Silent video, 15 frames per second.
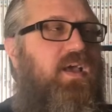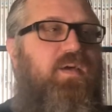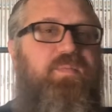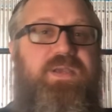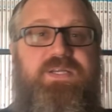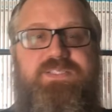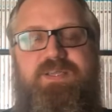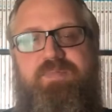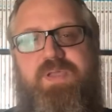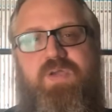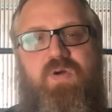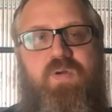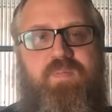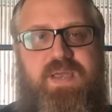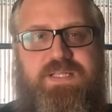Because I've been
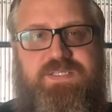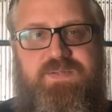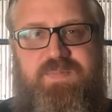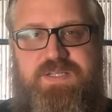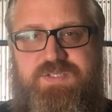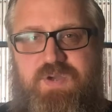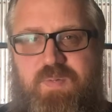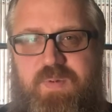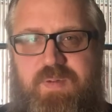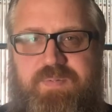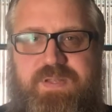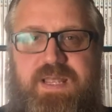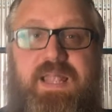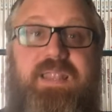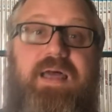going back to my job helping
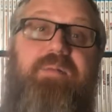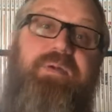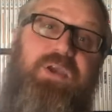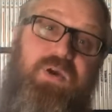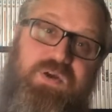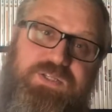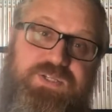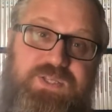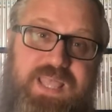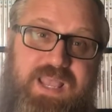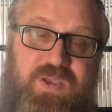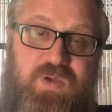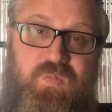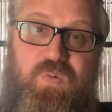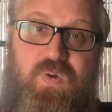out, I've been going to that
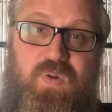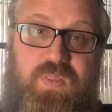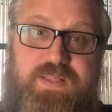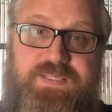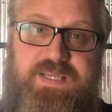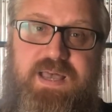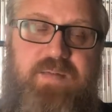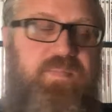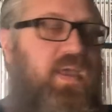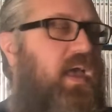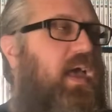Goodwill all the time.